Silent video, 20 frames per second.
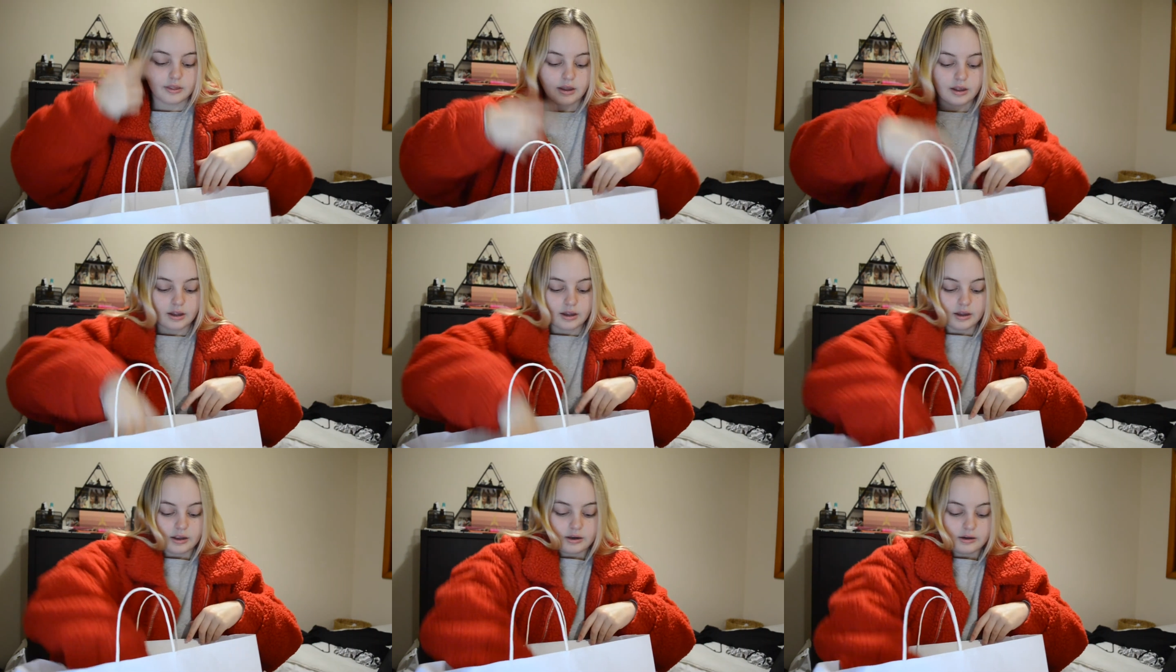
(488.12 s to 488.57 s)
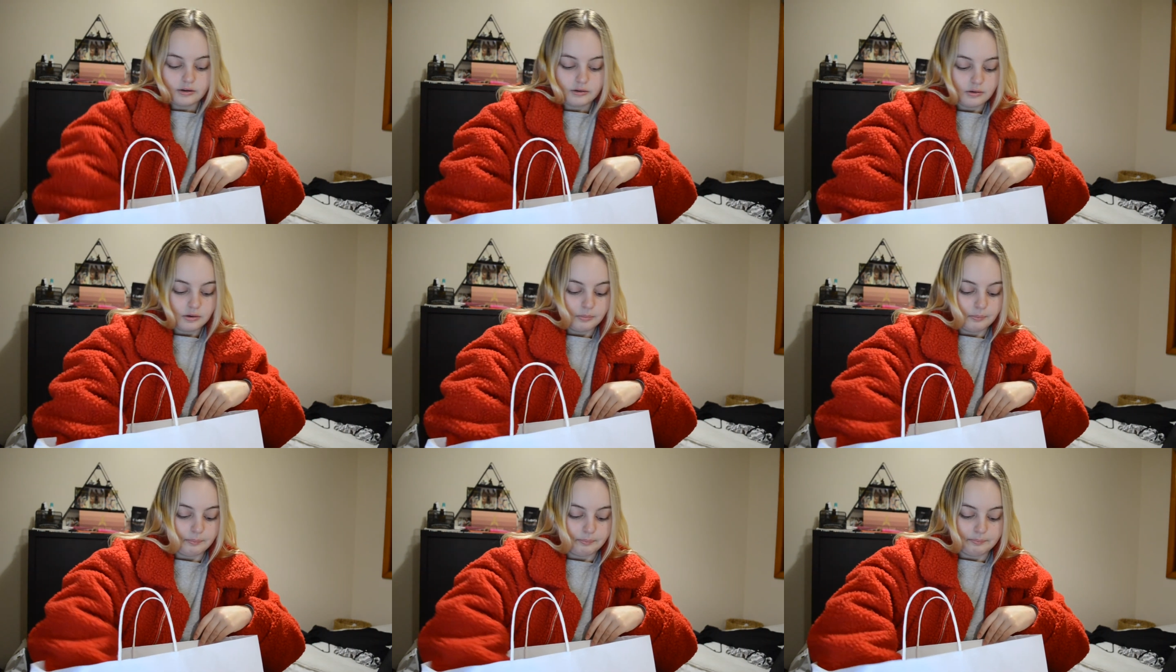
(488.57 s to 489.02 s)

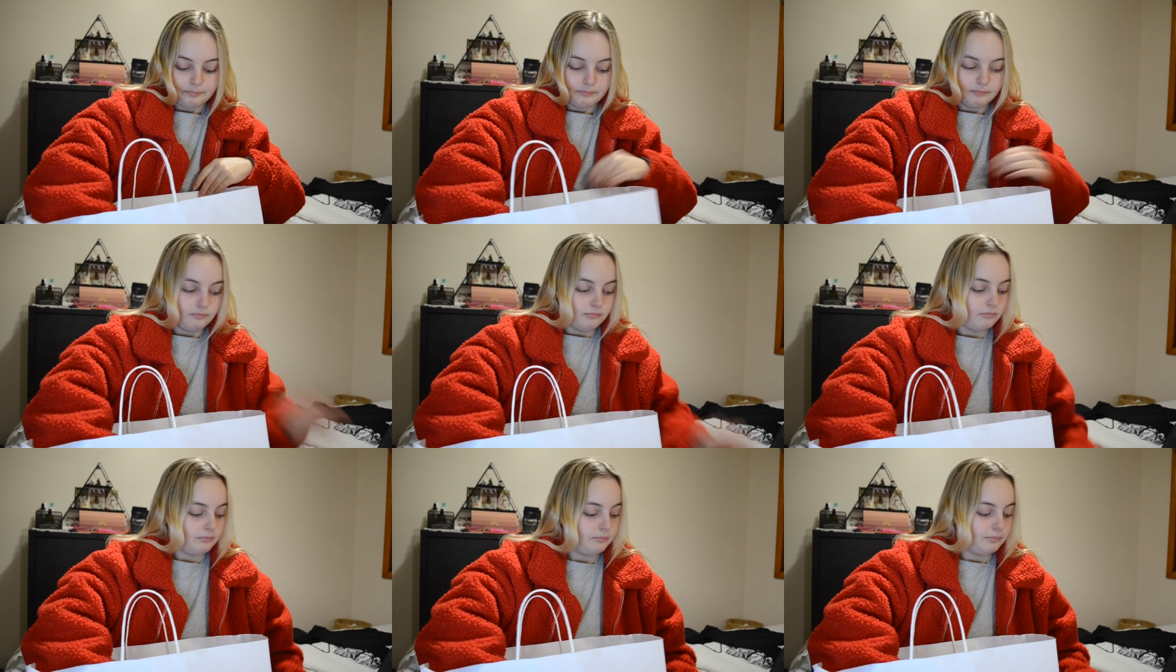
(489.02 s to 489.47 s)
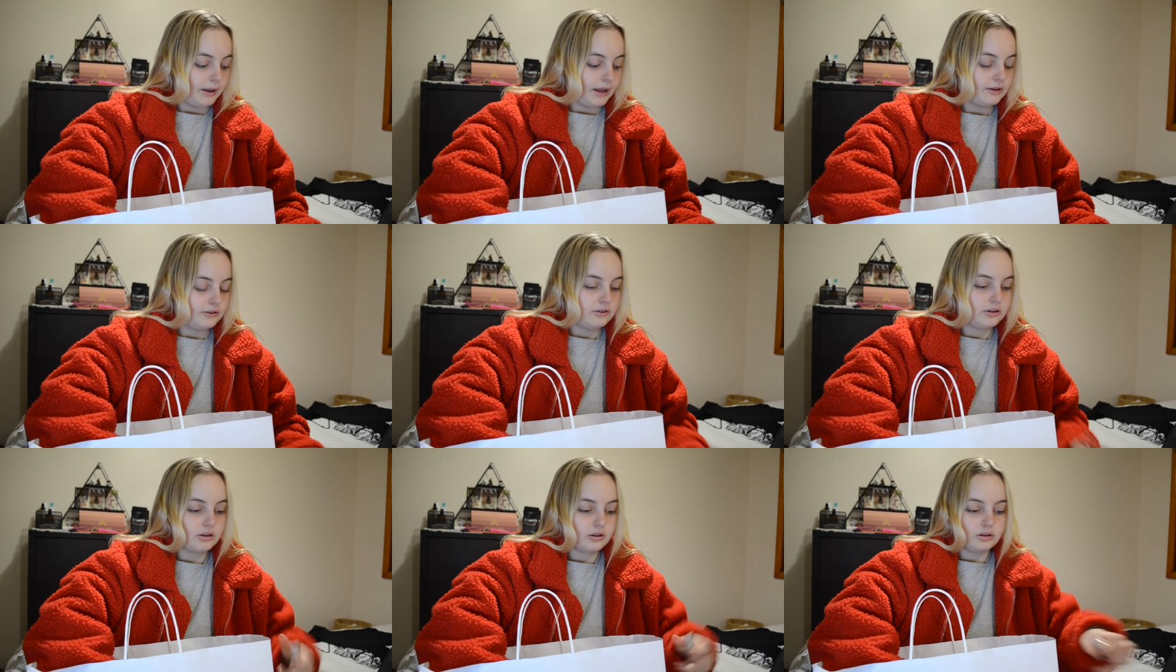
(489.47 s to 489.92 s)
then
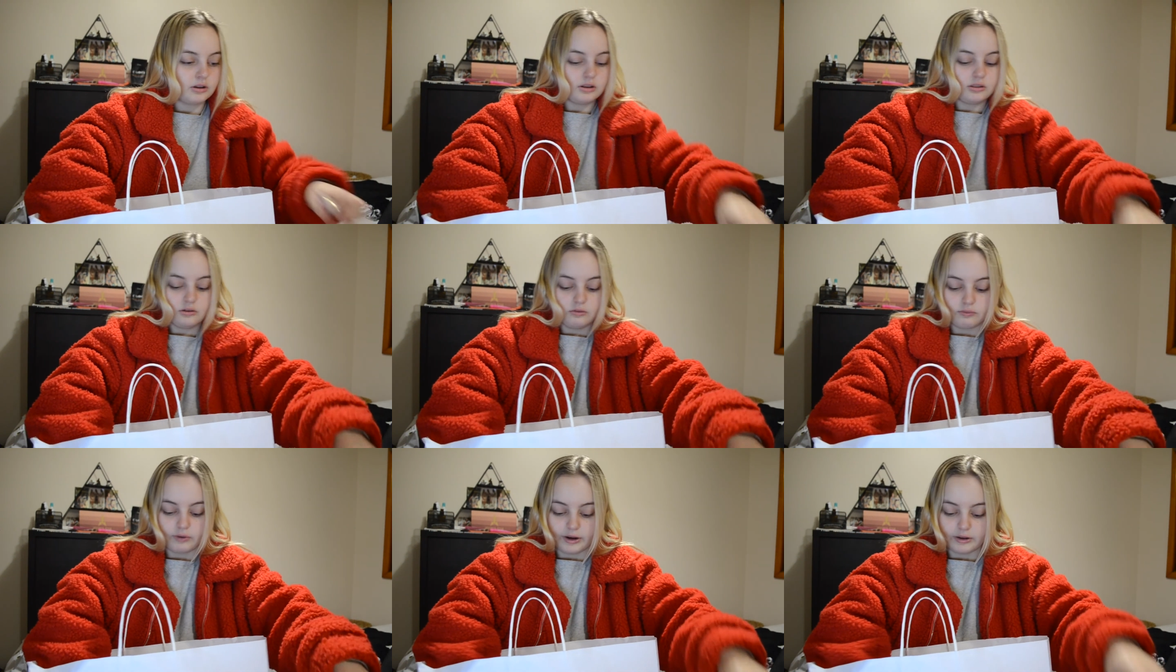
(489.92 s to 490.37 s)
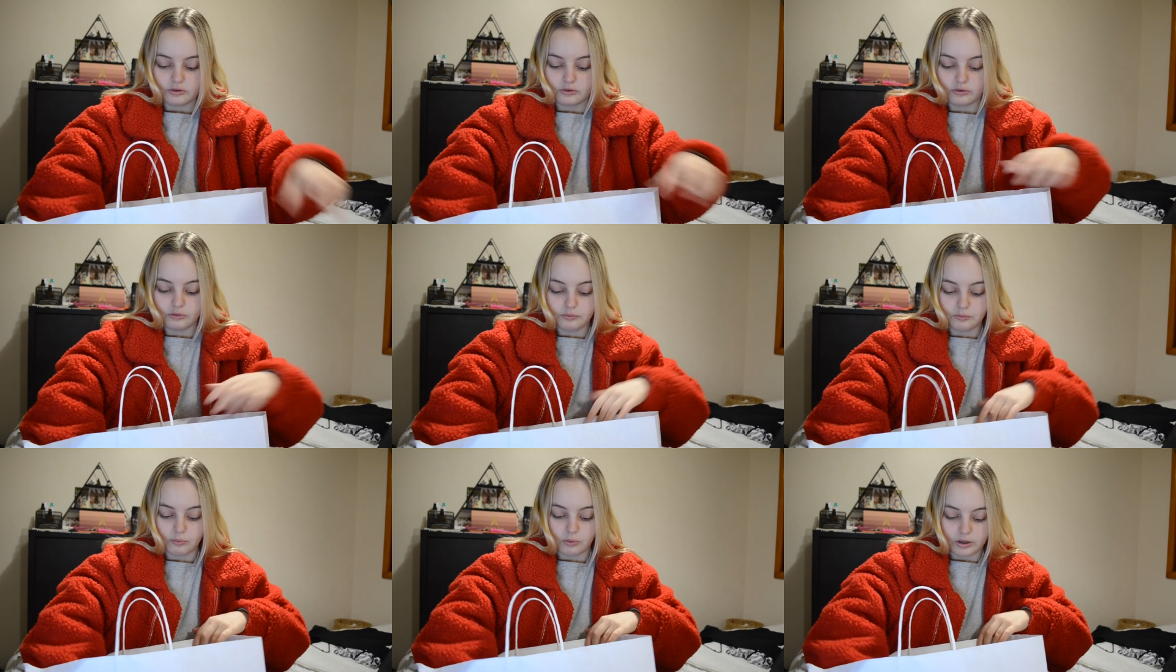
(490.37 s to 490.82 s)
basically the rest
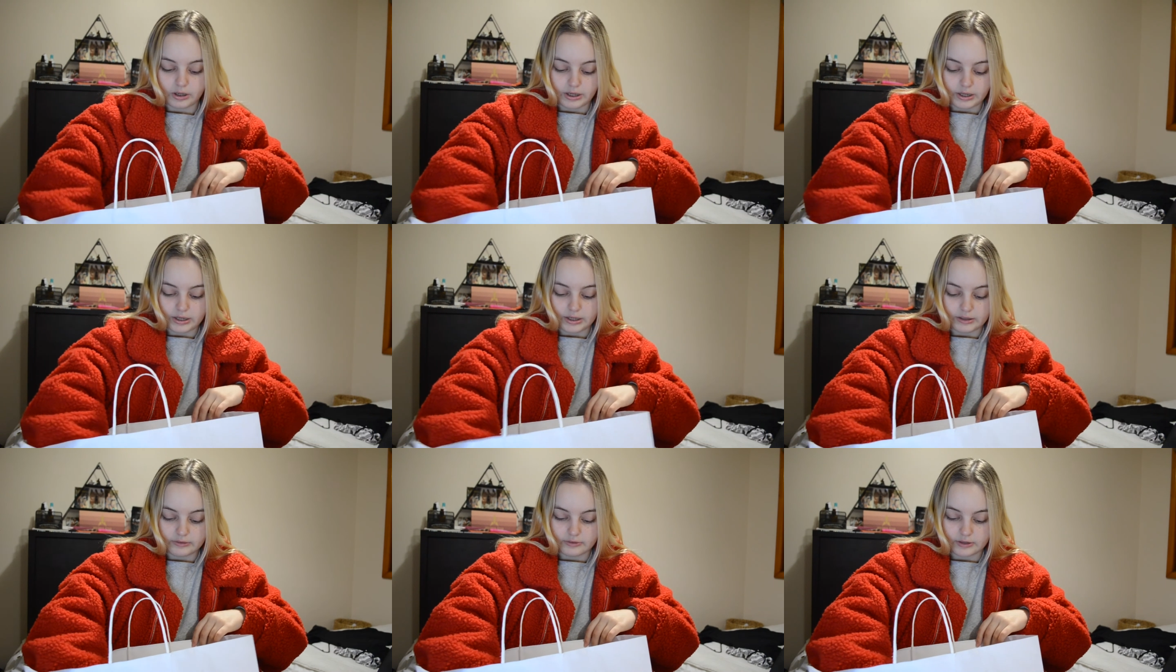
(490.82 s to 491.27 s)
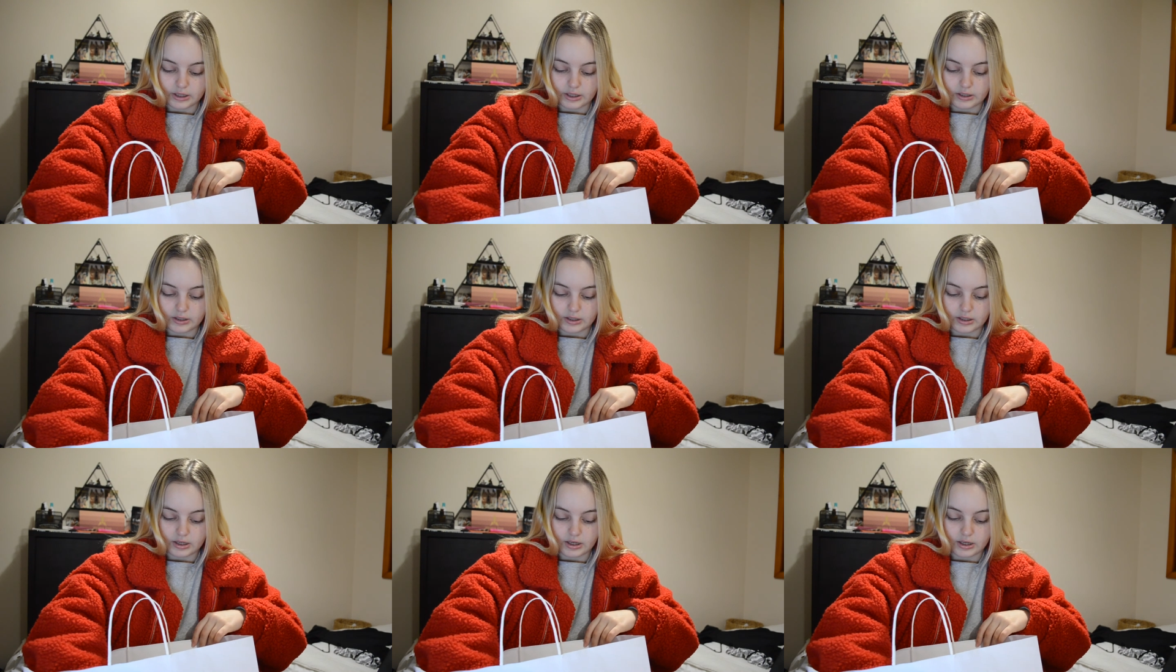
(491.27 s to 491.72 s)
of what is
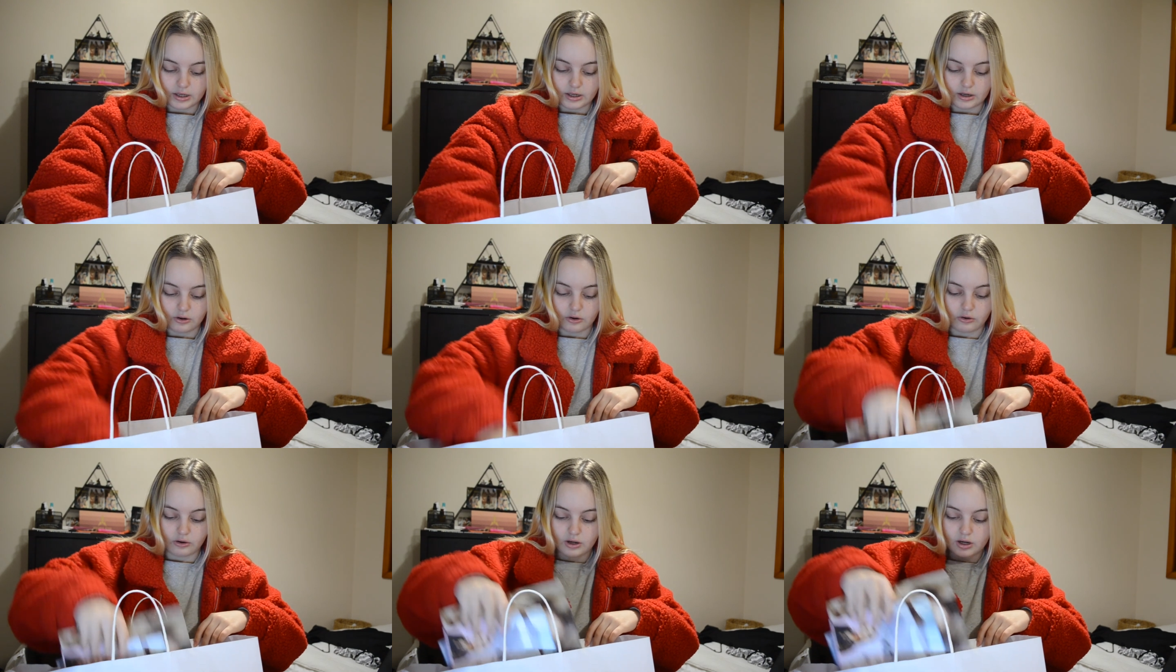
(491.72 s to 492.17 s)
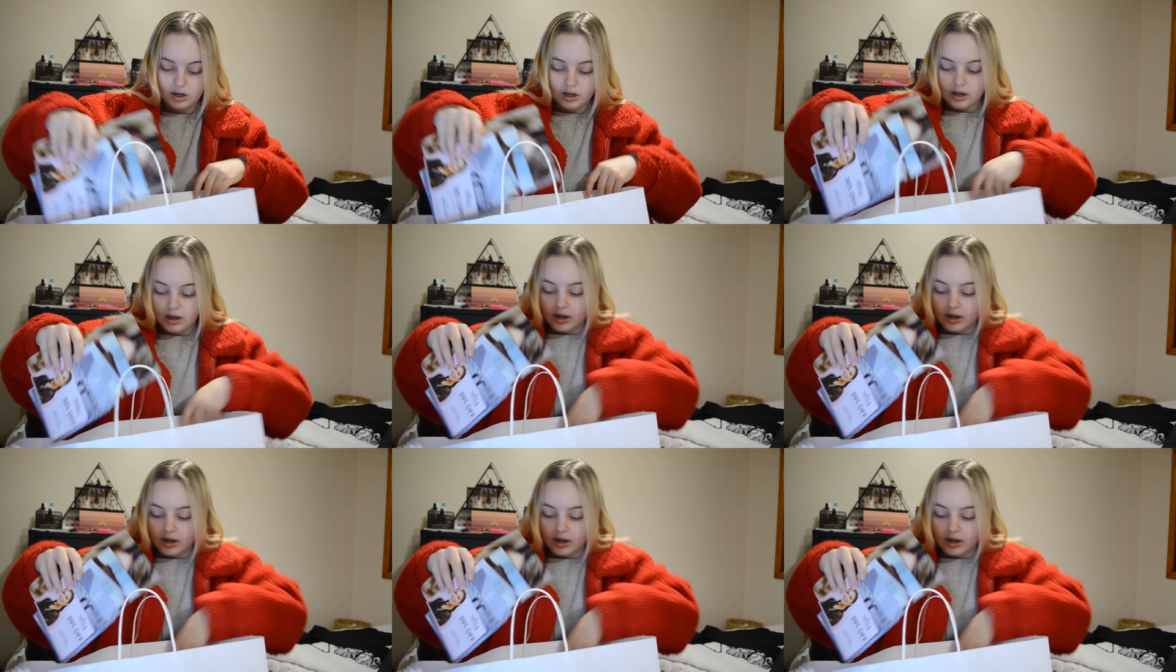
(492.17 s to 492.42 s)
in here